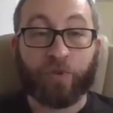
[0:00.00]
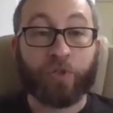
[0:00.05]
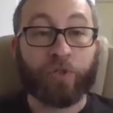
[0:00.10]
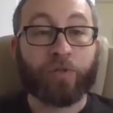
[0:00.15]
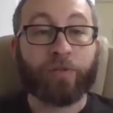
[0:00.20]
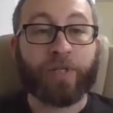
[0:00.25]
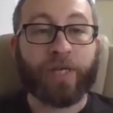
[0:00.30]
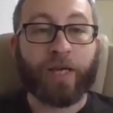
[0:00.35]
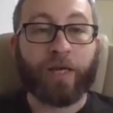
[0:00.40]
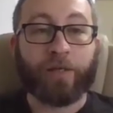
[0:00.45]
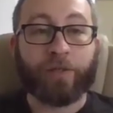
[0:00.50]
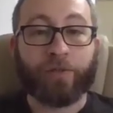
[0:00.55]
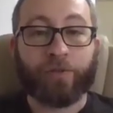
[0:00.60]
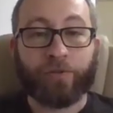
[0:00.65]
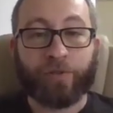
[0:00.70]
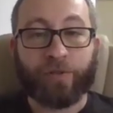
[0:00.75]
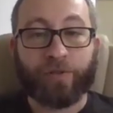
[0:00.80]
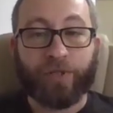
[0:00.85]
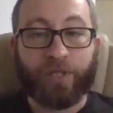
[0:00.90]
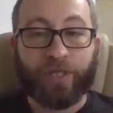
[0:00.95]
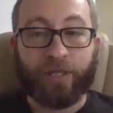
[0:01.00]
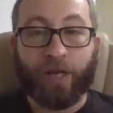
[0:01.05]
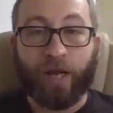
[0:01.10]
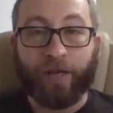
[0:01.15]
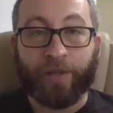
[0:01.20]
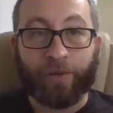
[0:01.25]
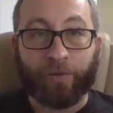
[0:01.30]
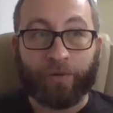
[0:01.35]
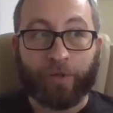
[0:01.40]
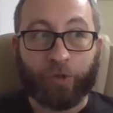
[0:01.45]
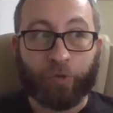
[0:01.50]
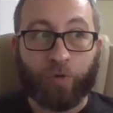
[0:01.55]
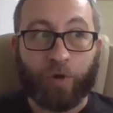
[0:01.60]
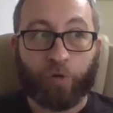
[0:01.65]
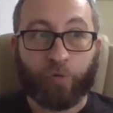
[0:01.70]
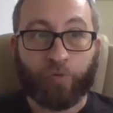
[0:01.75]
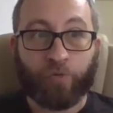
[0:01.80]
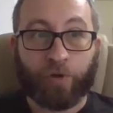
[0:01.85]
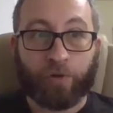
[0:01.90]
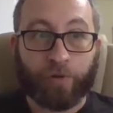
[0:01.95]
you do that, you do need either a
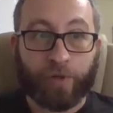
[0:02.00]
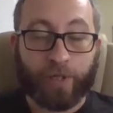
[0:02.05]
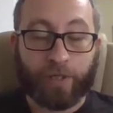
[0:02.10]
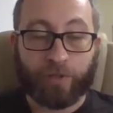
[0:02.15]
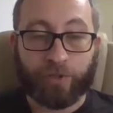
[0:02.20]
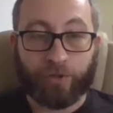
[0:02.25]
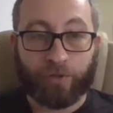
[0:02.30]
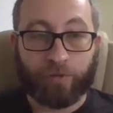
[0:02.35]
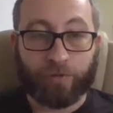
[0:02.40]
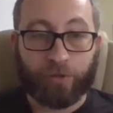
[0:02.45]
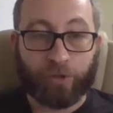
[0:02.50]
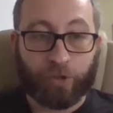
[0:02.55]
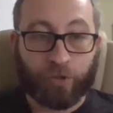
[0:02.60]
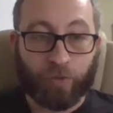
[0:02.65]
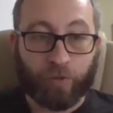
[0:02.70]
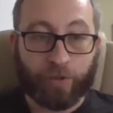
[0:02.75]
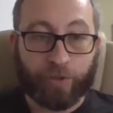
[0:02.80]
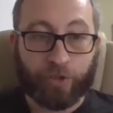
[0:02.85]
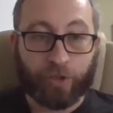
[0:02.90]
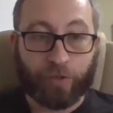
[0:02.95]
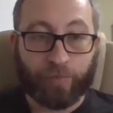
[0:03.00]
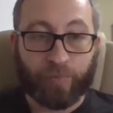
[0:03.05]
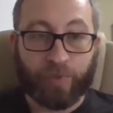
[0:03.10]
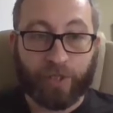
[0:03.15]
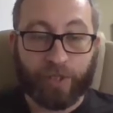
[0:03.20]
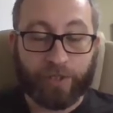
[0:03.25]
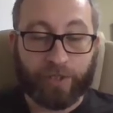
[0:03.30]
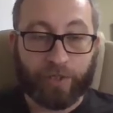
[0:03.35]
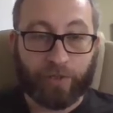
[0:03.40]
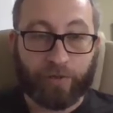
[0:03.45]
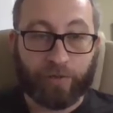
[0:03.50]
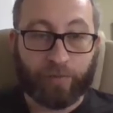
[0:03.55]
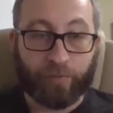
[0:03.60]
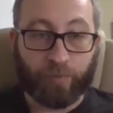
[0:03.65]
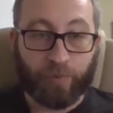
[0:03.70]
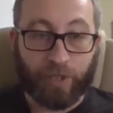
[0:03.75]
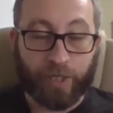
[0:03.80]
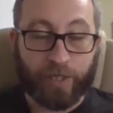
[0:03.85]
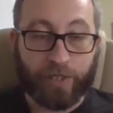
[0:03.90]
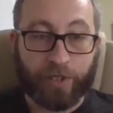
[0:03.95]
12-volt external source to plug
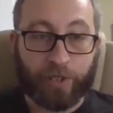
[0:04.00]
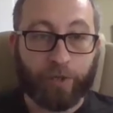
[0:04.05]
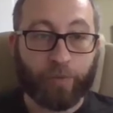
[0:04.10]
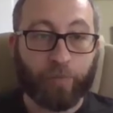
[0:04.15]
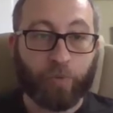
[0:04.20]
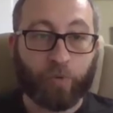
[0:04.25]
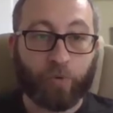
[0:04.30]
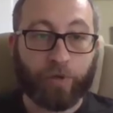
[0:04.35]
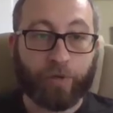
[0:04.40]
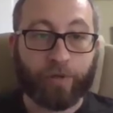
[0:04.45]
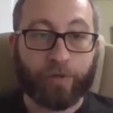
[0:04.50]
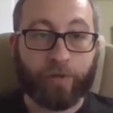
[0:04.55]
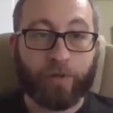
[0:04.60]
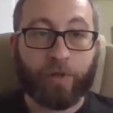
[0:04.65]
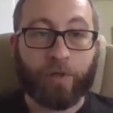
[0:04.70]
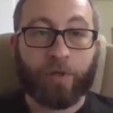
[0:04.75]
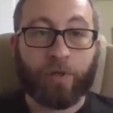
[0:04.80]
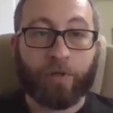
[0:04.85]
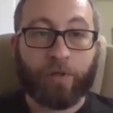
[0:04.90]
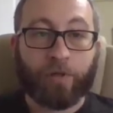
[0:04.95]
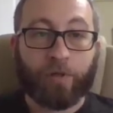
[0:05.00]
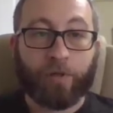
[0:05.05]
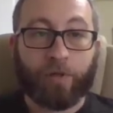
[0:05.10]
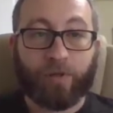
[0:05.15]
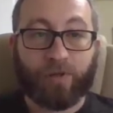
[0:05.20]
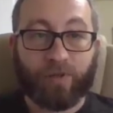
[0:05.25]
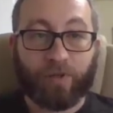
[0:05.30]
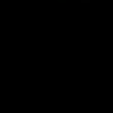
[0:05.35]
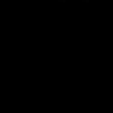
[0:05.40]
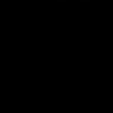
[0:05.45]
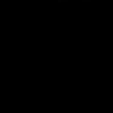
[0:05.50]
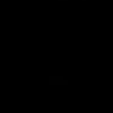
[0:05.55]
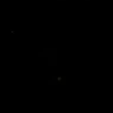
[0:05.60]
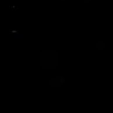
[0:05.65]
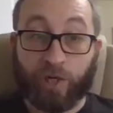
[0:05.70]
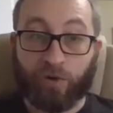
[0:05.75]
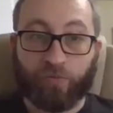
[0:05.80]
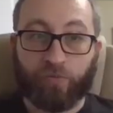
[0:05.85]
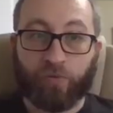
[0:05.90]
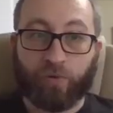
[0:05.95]
into your board. Be
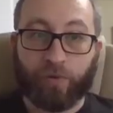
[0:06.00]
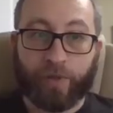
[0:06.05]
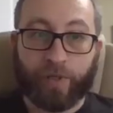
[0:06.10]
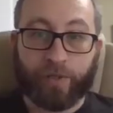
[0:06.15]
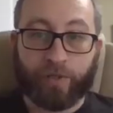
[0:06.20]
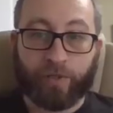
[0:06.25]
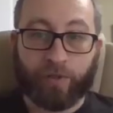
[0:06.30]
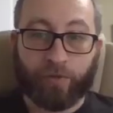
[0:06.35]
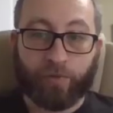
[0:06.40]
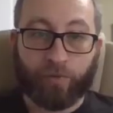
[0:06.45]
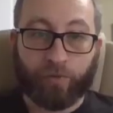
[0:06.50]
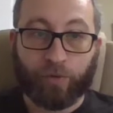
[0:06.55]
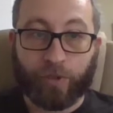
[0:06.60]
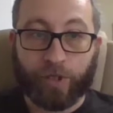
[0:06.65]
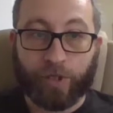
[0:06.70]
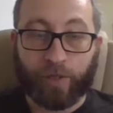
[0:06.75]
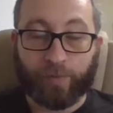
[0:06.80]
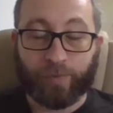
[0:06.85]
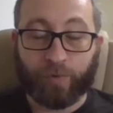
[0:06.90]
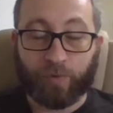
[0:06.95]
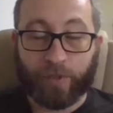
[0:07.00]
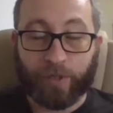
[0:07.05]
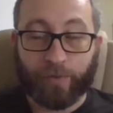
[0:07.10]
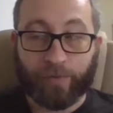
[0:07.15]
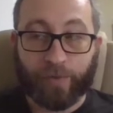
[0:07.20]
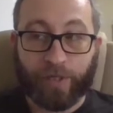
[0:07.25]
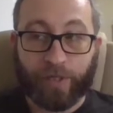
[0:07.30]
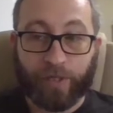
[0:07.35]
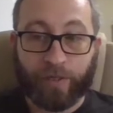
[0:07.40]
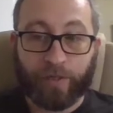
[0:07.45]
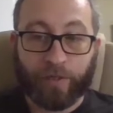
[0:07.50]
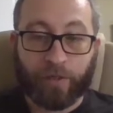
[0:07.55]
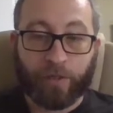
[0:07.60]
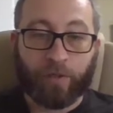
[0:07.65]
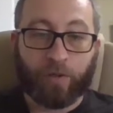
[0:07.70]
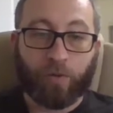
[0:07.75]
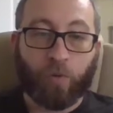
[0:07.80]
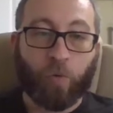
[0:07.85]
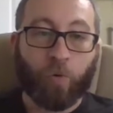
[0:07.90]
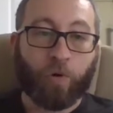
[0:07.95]
careful that you hook it up the right way,
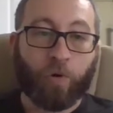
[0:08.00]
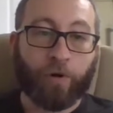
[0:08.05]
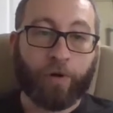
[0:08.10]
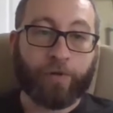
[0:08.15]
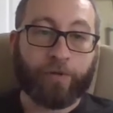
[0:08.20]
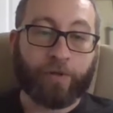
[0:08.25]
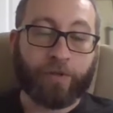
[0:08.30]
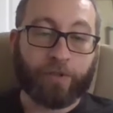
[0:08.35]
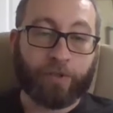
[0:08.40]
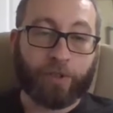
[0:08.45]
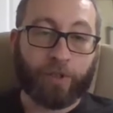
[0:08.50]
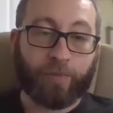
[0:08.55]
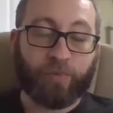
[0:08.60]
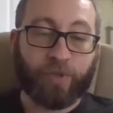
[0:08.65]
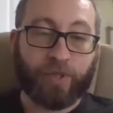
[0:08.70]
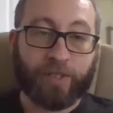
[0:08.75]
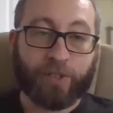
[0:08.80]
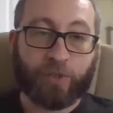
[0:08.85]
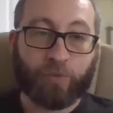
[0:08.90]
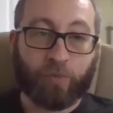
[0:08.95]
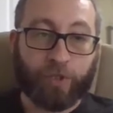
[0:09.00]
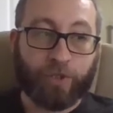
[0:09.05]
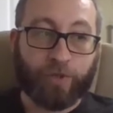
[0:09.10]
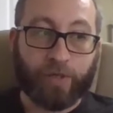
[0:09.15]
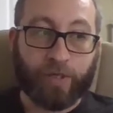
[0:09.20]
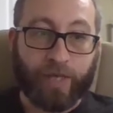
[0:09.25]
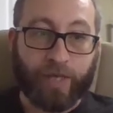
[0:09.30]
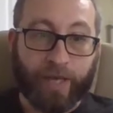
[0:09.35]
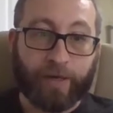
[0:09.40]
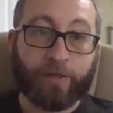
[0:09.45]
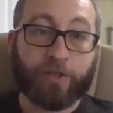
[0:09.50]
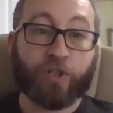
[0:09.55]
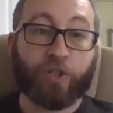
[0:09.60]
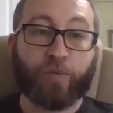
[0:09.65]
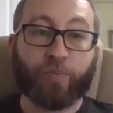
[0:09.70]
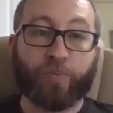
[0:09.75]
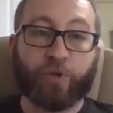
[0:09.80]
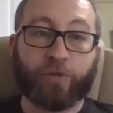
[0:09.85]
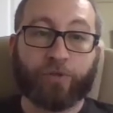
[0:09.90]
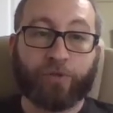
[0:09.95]
or there's a place where you can add a
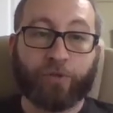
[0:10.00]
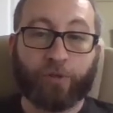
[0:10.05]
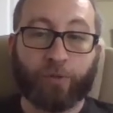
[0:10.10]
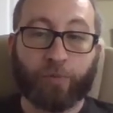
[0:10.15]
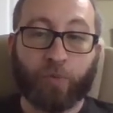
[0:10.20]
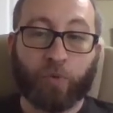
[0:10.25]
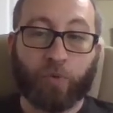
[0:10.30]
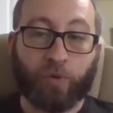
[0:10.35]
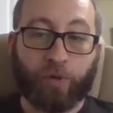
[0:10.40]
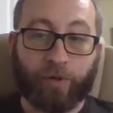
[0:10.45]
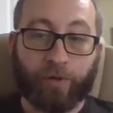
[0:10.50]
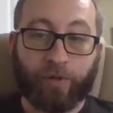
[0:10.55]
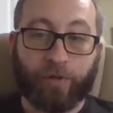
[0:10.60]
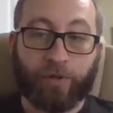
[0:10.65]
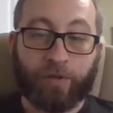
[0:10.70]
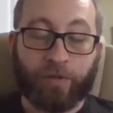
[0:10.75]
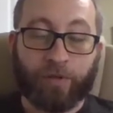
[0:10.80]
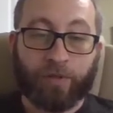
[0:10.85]
jumper to the board.